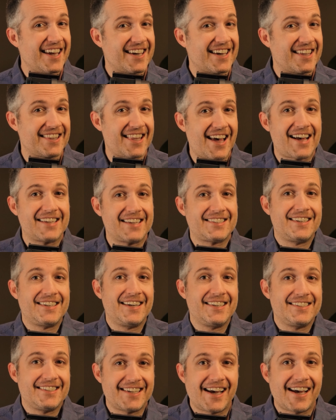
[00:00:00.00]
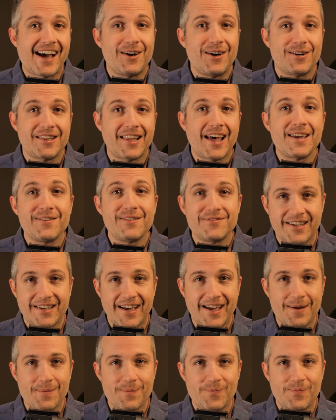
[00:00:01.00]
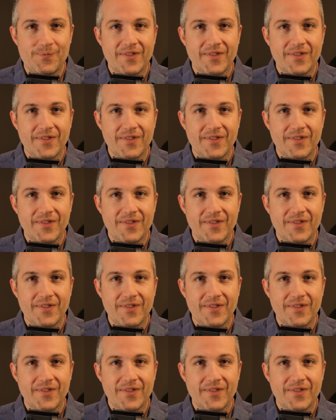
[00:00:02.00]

can last an entire lifetime,